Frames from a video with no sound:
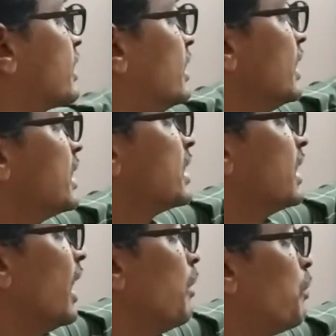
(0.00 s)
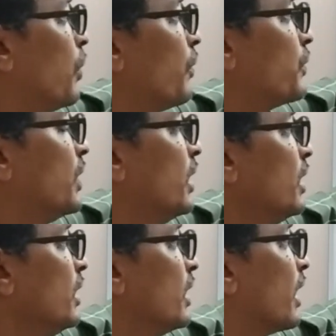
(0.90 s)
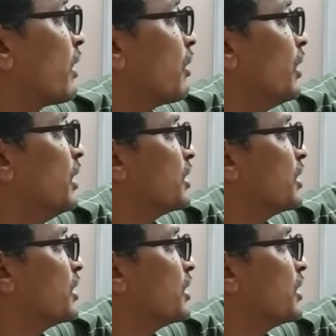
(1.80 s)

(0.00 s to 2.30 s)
the shape of the electron